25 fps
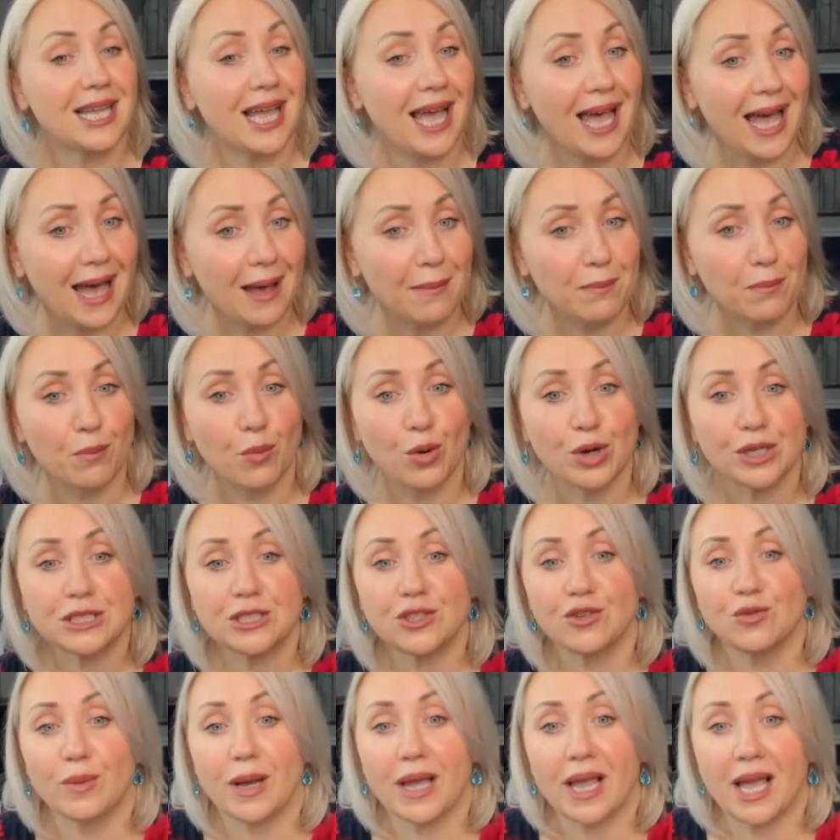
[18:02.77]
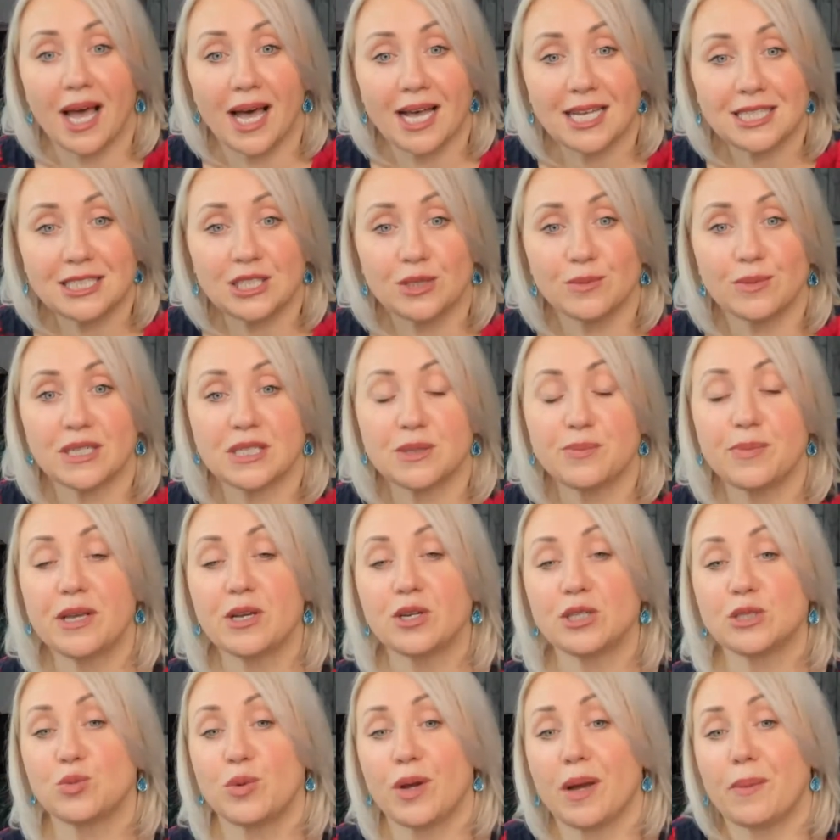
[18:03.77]
tab, most of my customers,
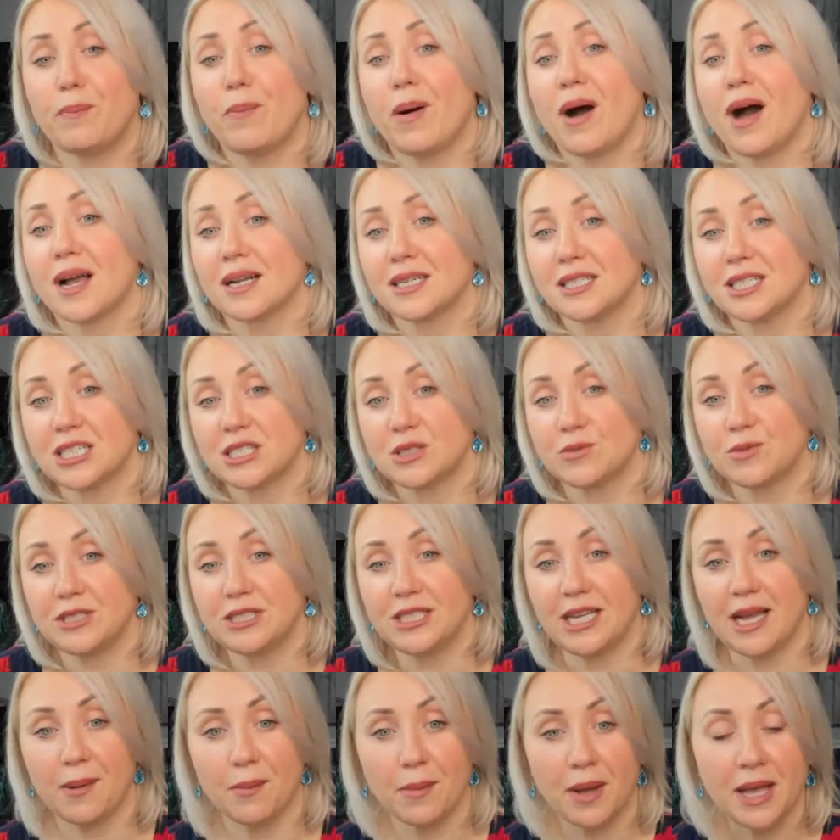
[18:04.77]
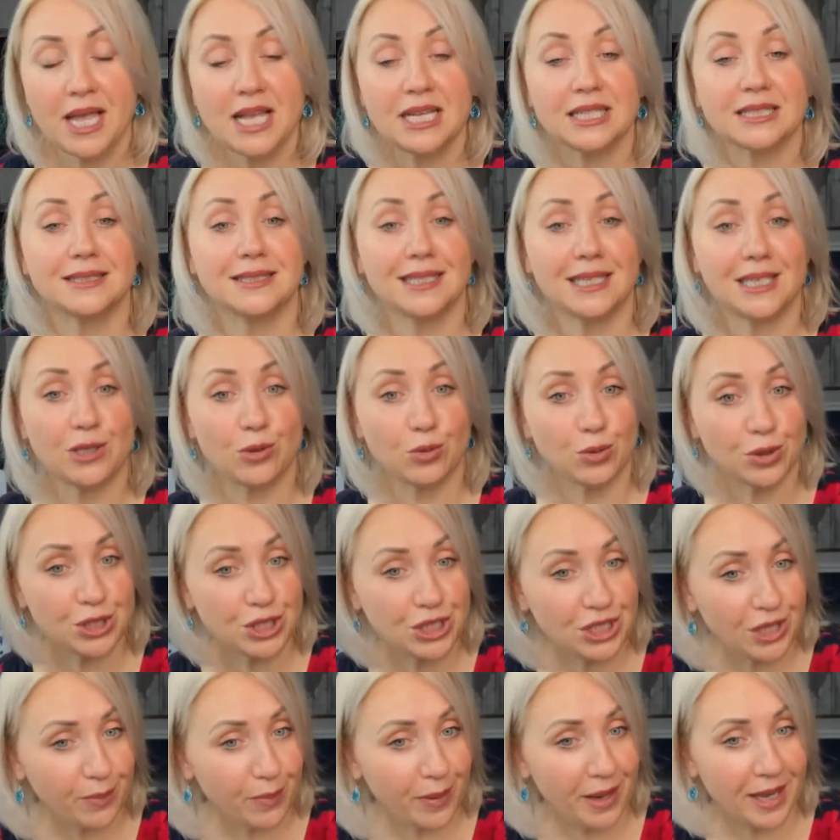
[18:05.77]
because we are partners with them, they use
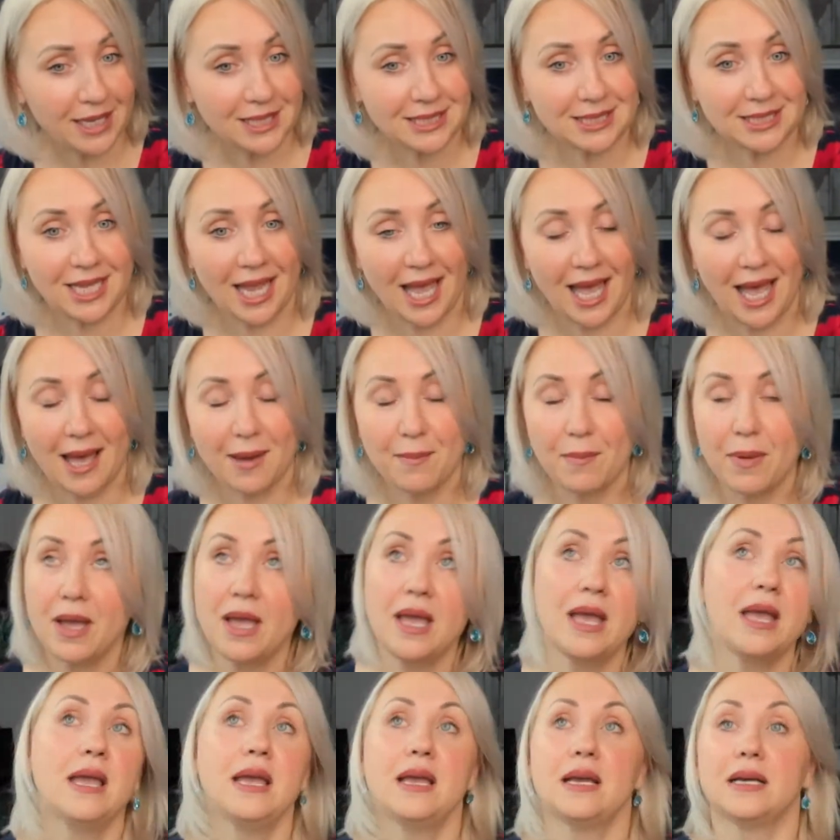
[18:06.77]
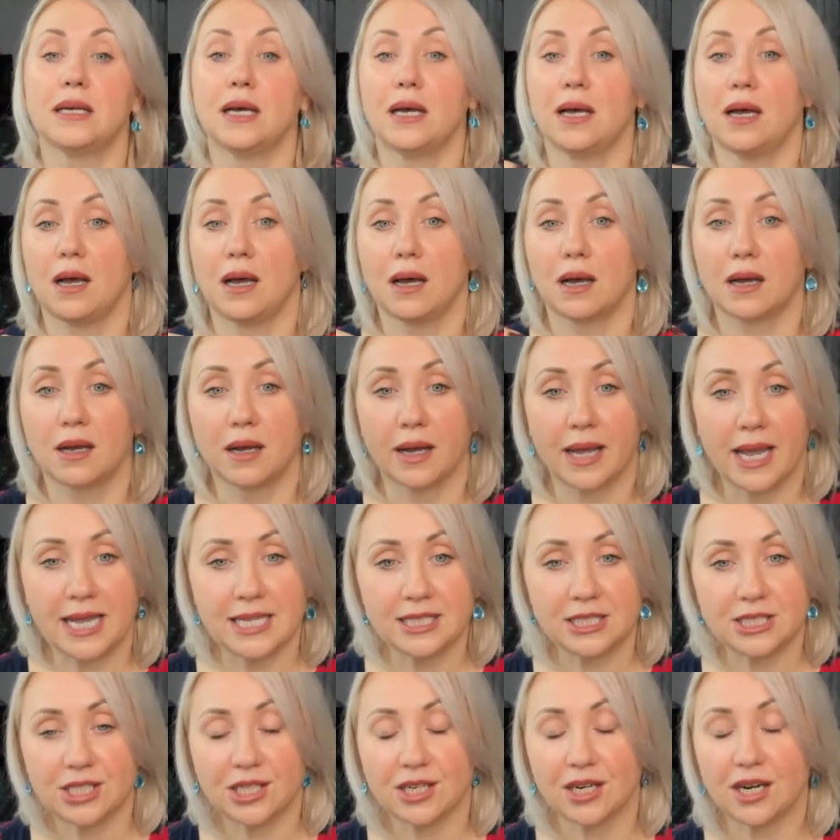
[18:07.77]
GPS tab.
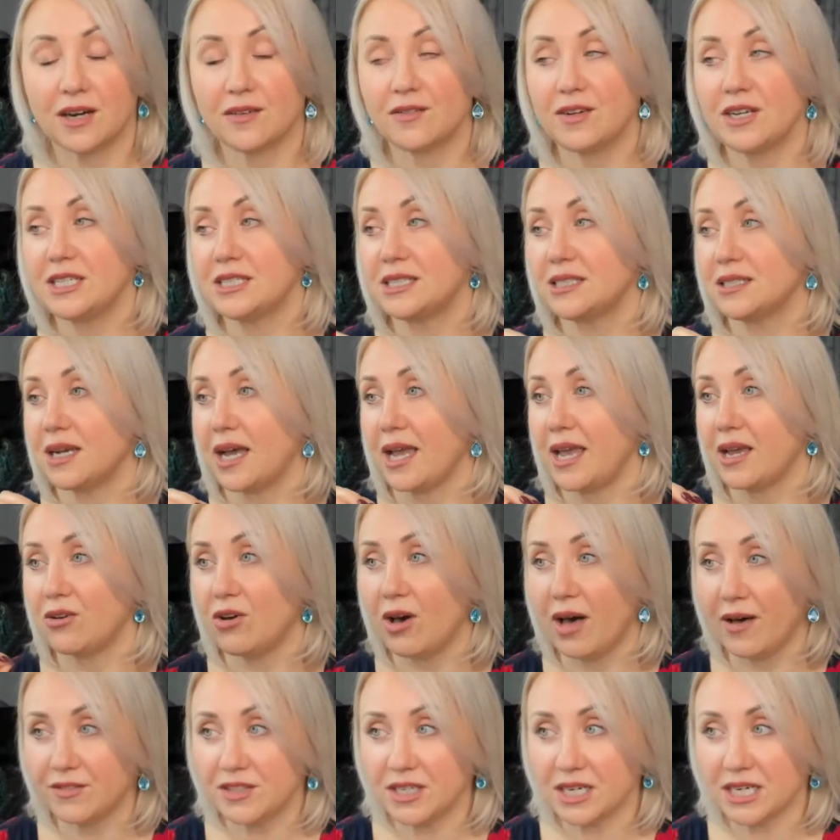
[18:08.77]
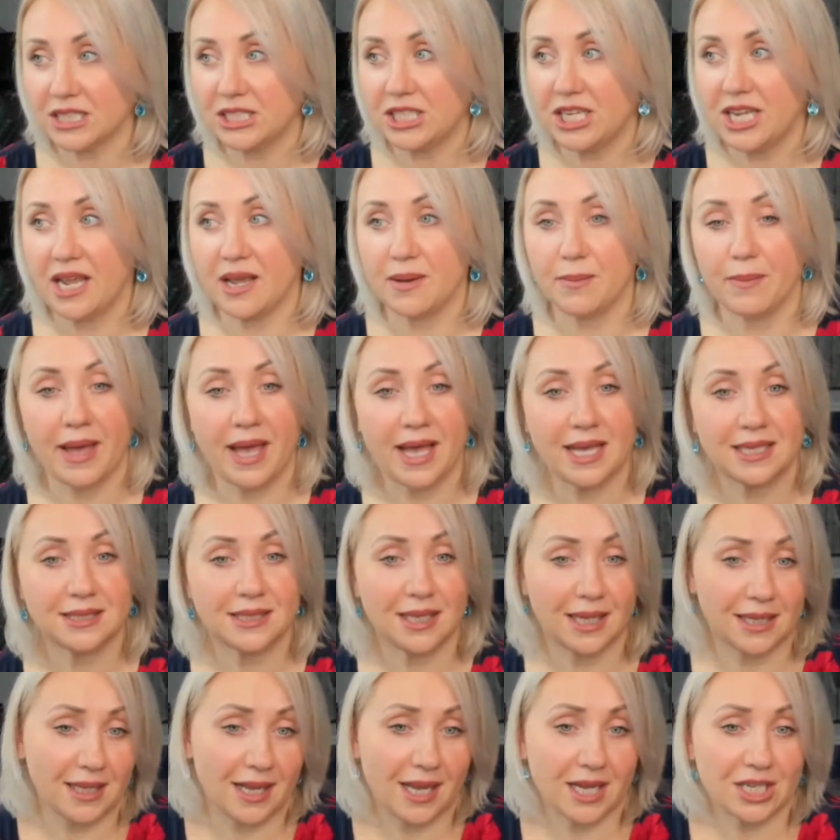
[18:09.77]
Great service. I love their TMS,
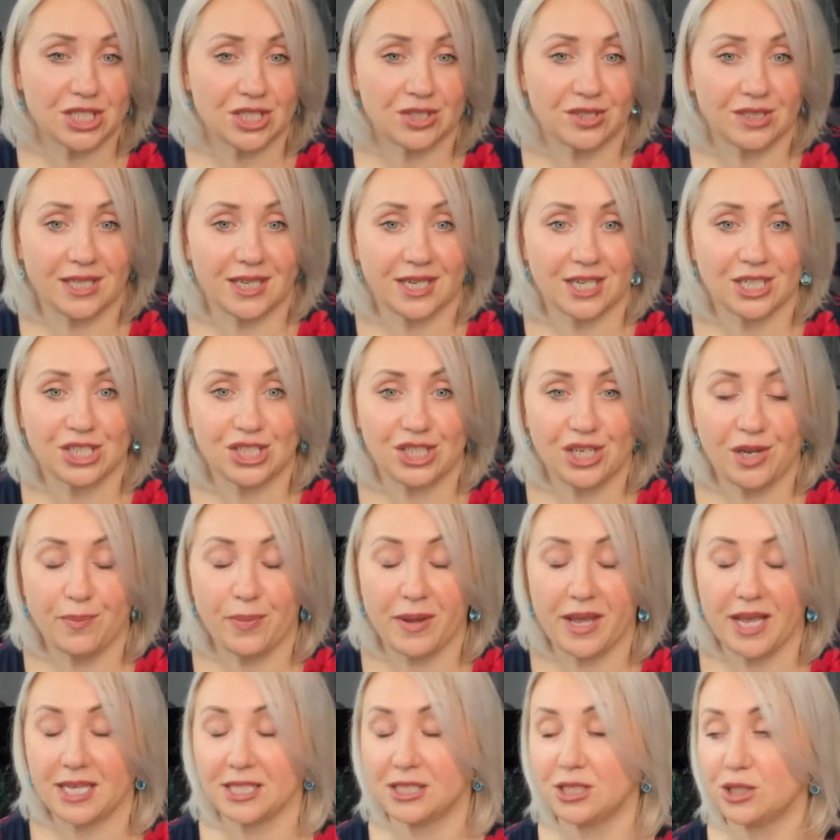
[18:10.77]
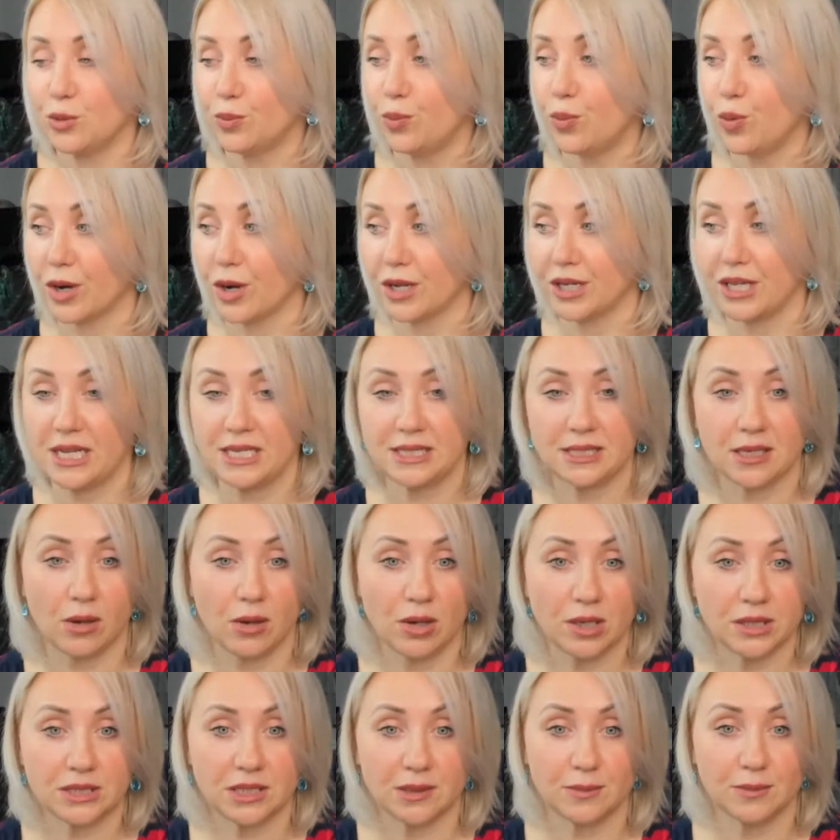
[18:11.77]
and actually their GPS support is
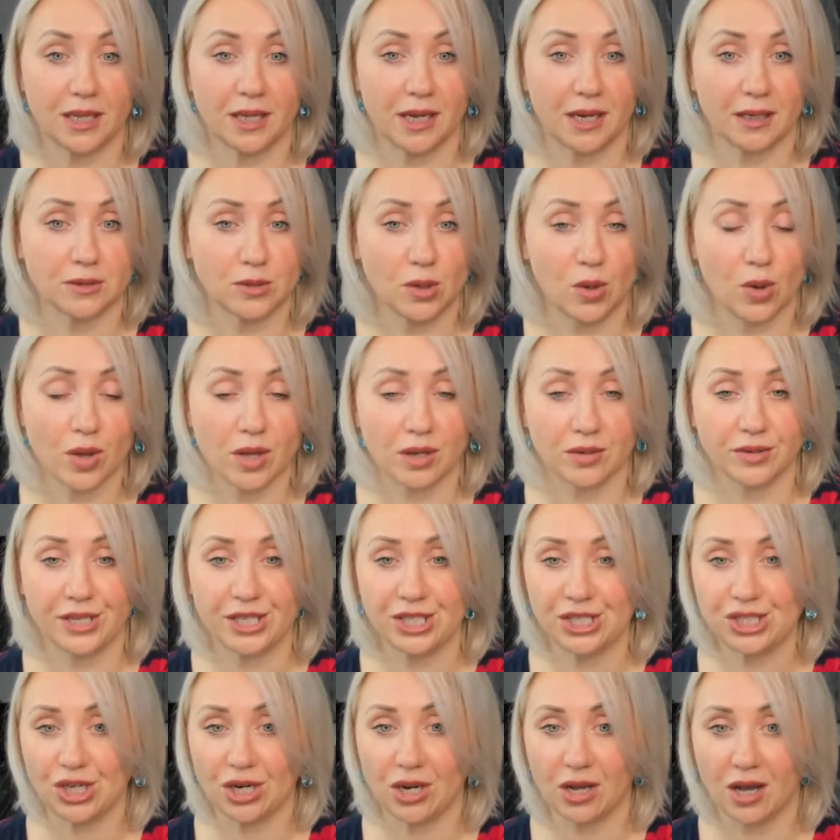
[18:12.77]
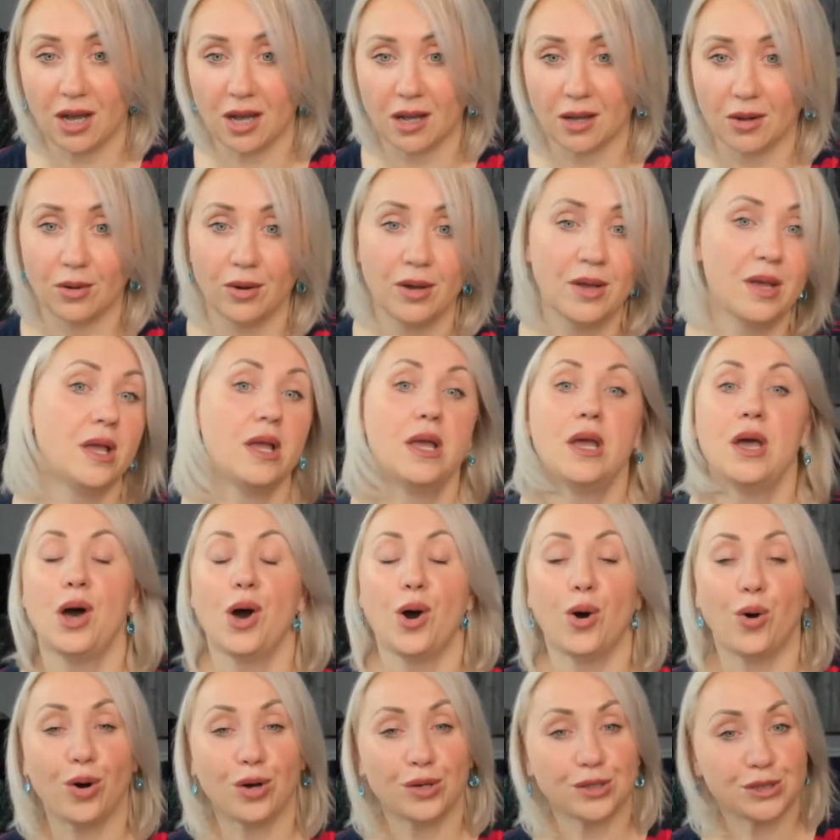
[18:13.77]
awesome. They are local in Chicago,
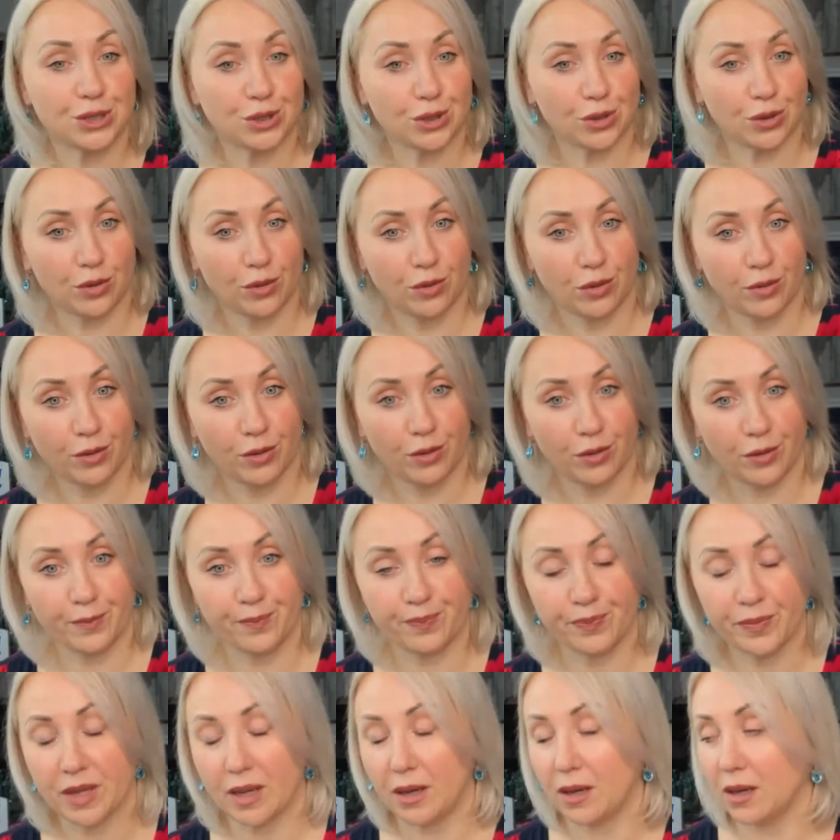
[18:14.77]
also